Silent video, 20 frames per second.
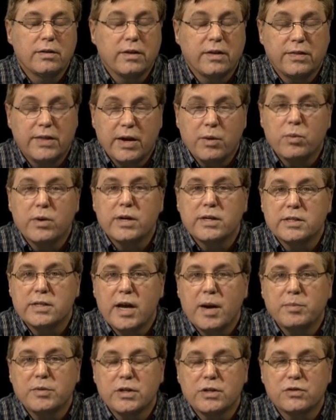that they would
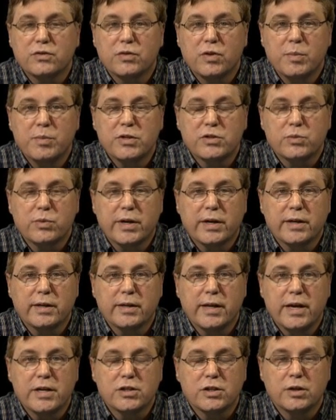exempt us from this
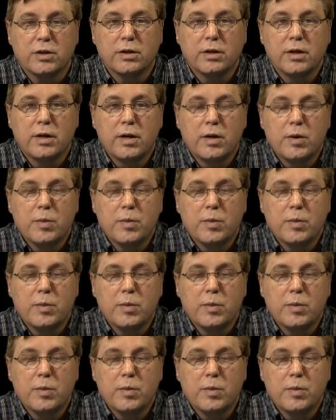regulation